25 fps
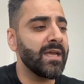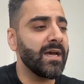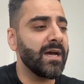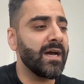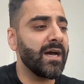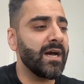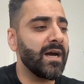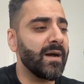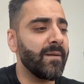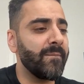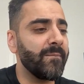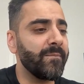
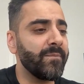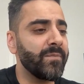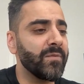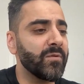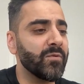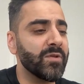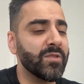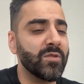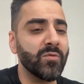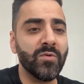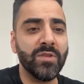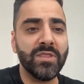
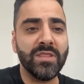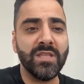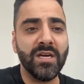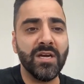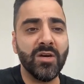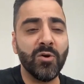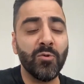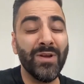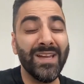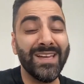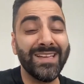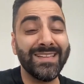with a
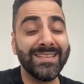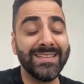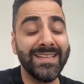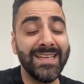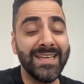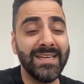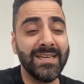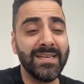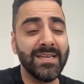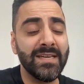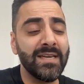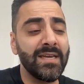quick
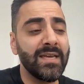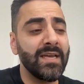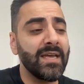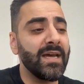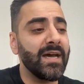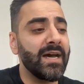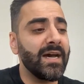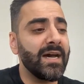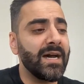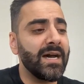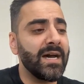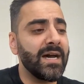link,
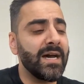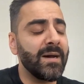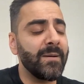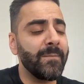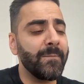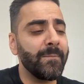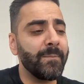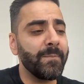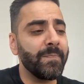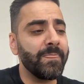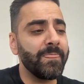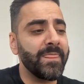
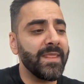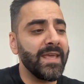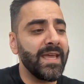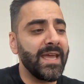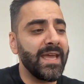and